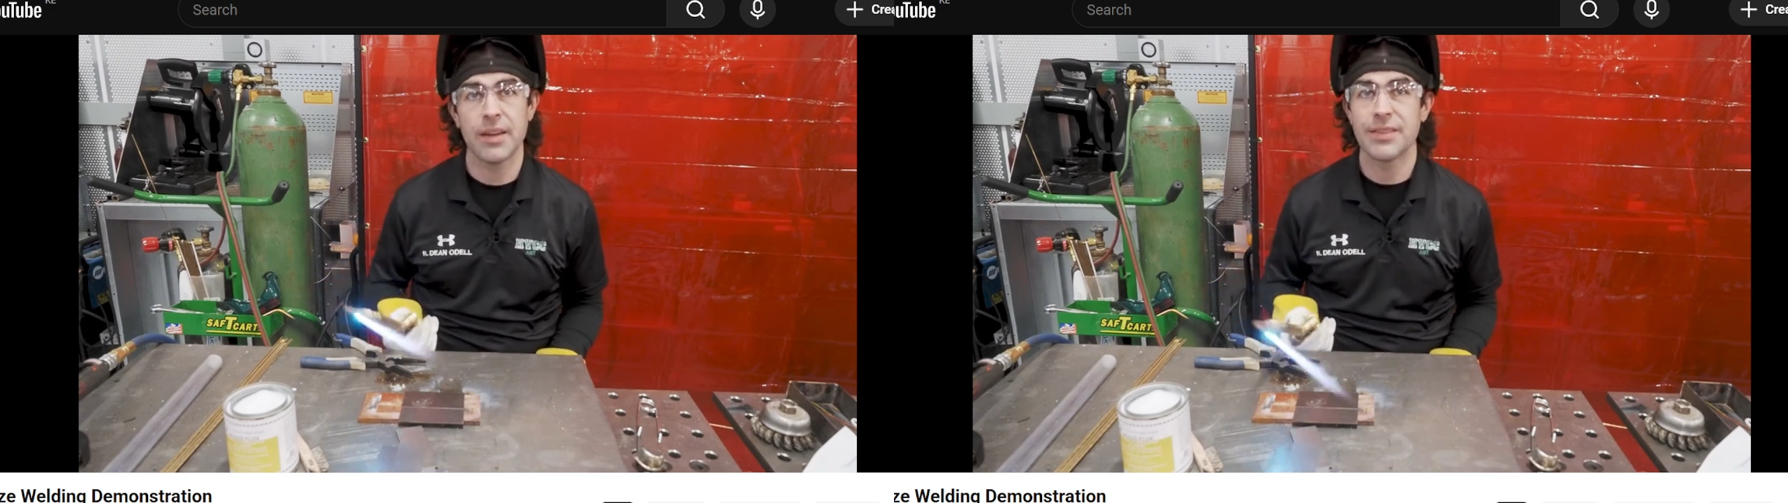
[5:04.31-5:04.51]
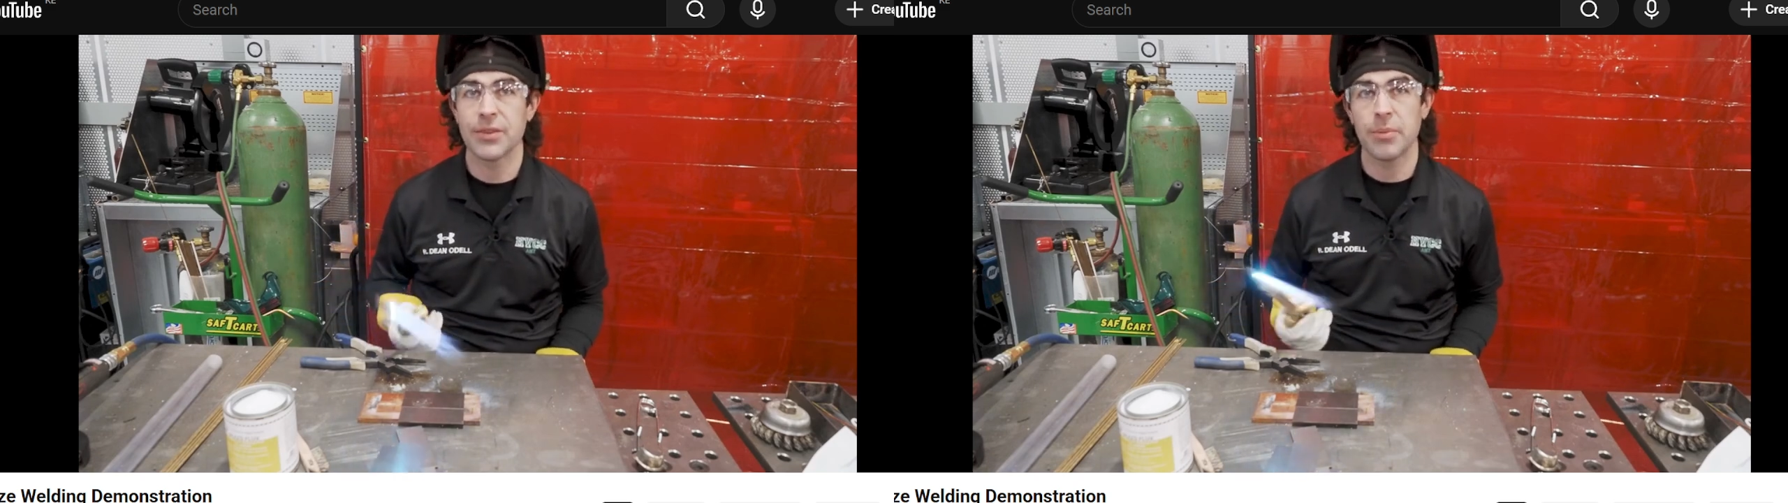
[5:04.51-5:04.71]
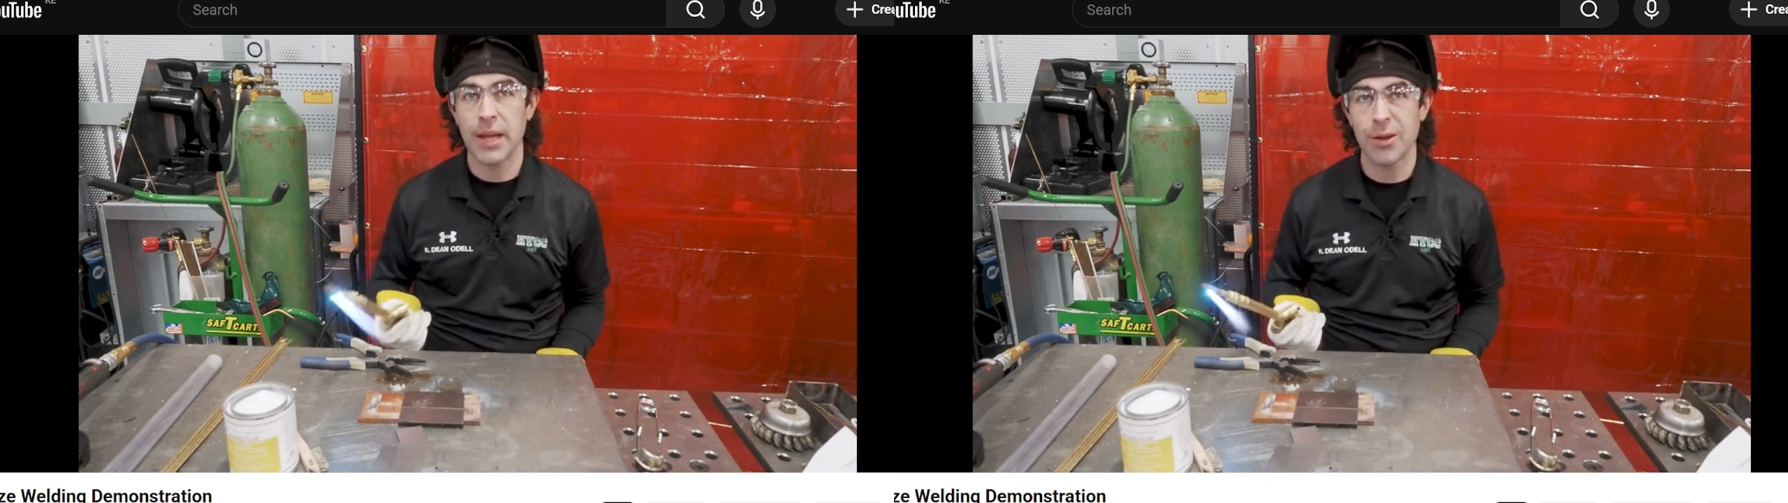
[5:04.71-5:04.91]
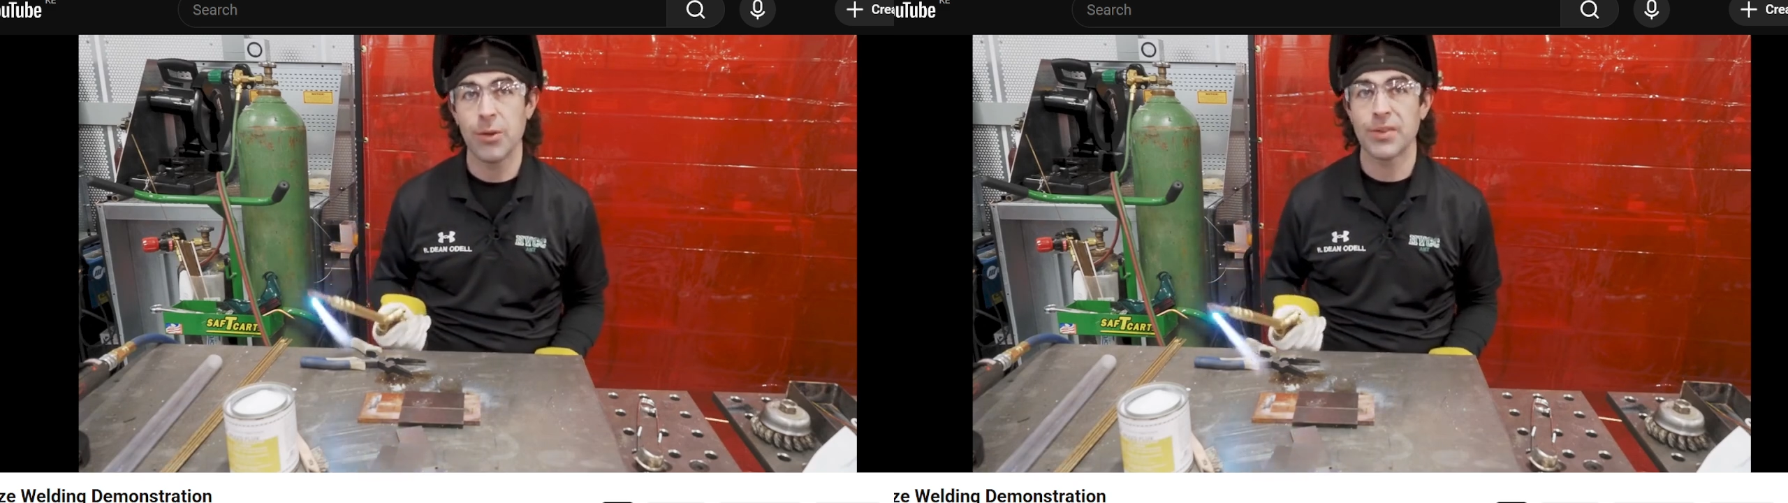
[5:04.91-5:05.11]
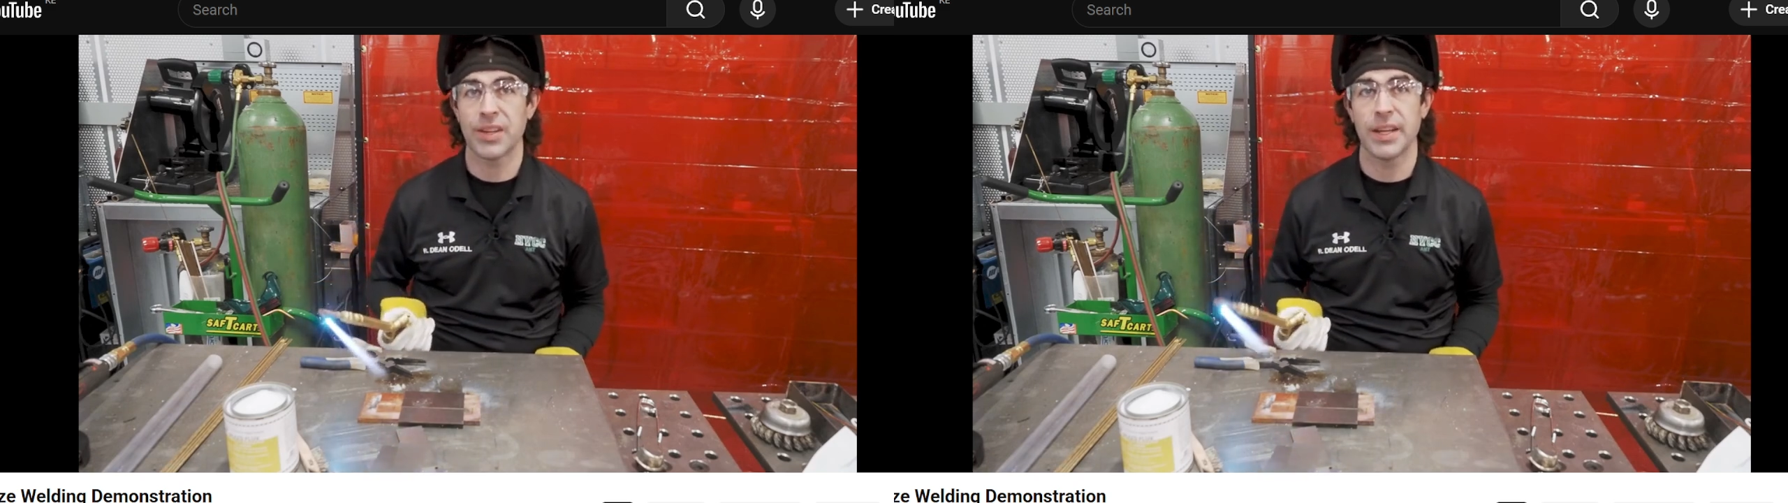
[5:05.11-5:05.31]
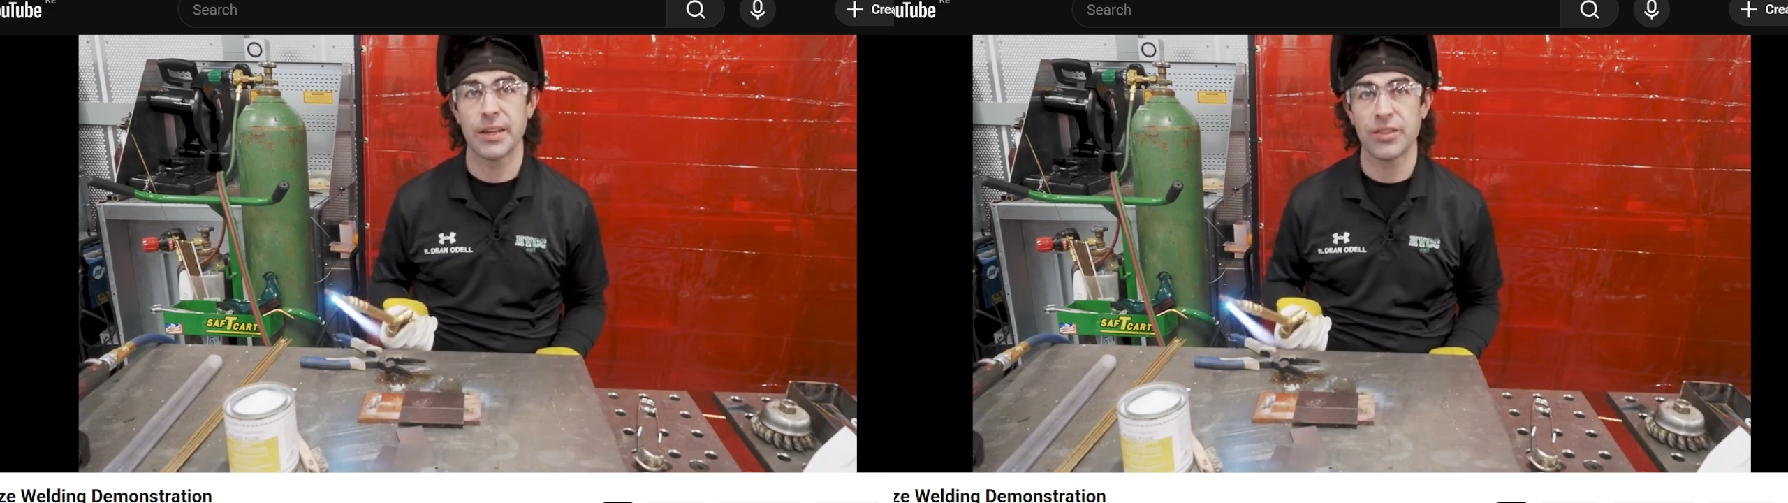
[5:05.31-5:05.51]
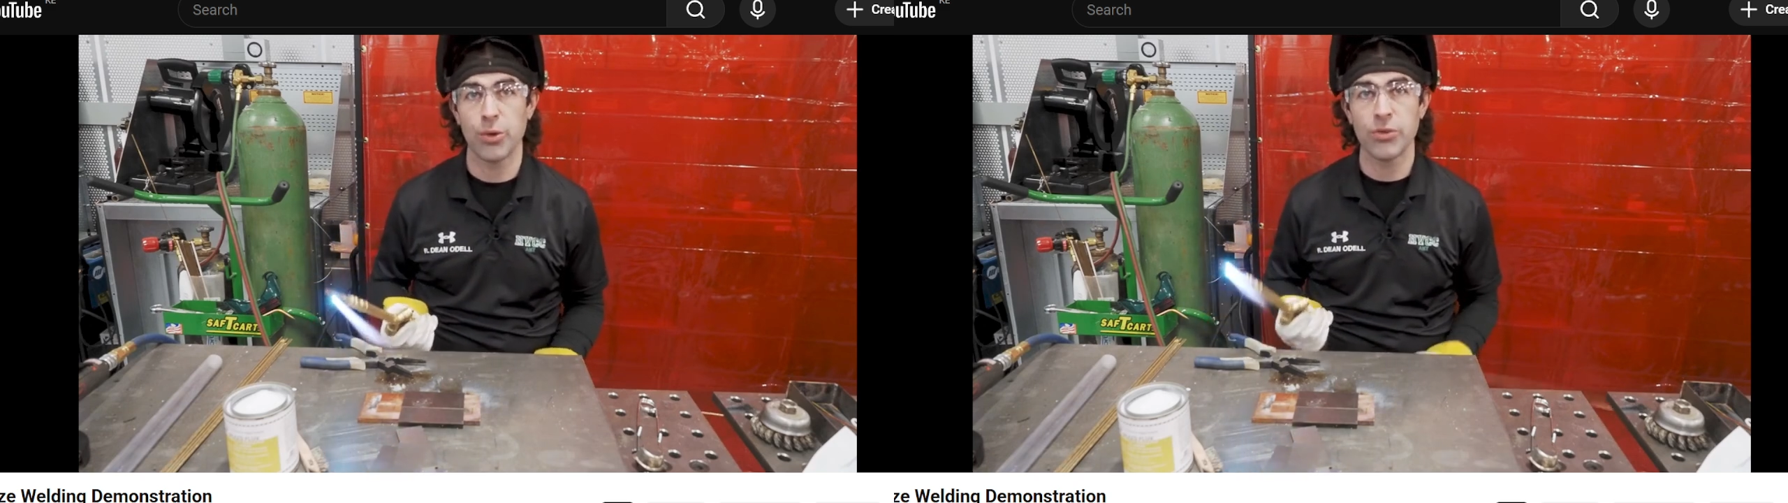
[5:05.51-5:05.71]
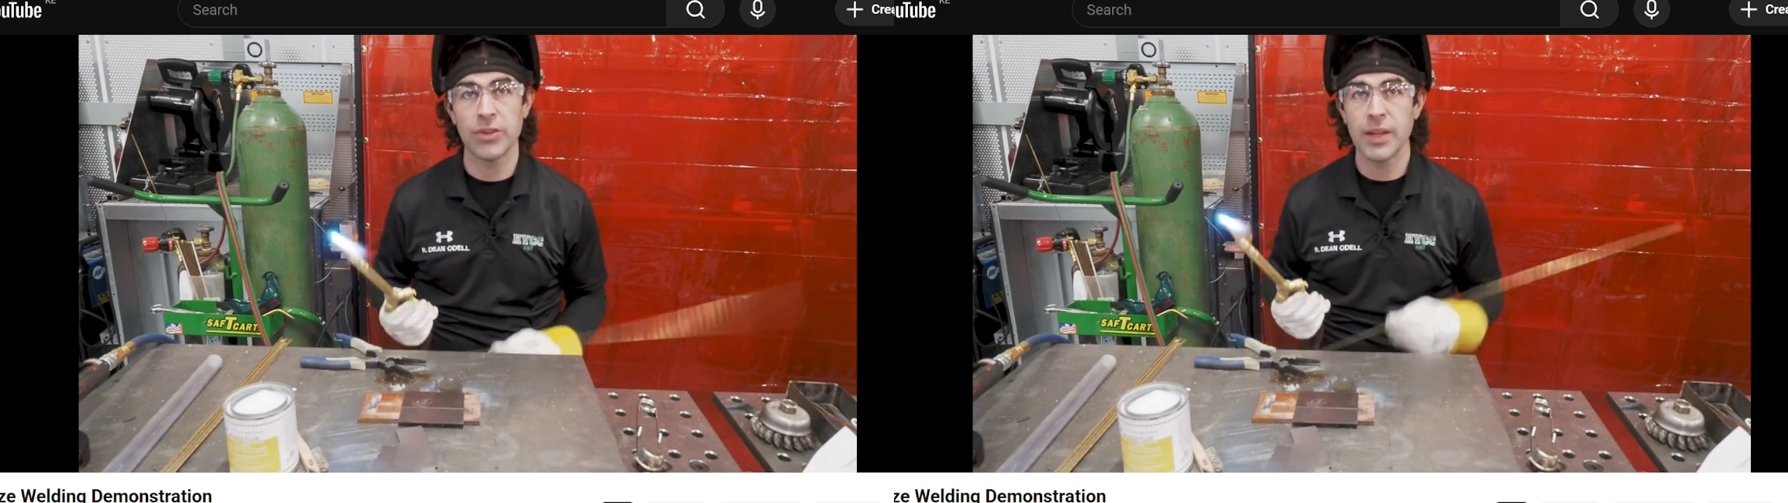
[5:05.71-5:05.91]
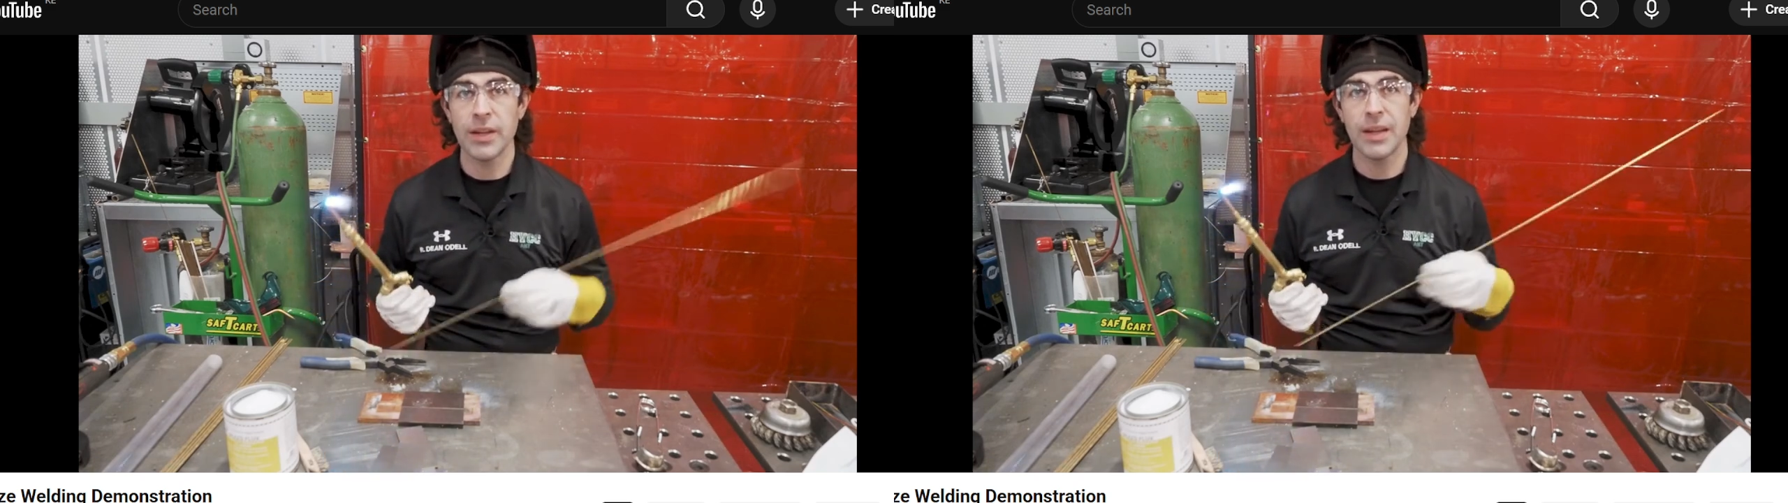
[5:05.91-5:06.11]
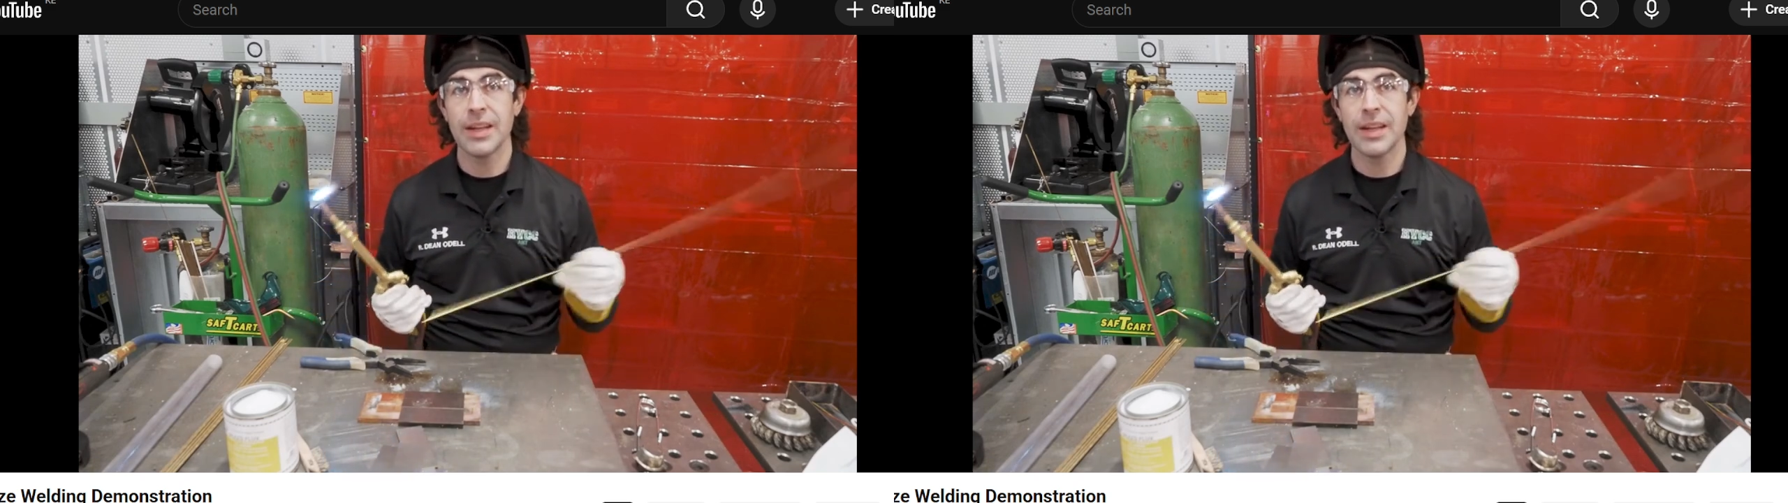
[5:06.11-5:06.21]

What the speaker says: to the metal to get it toasty.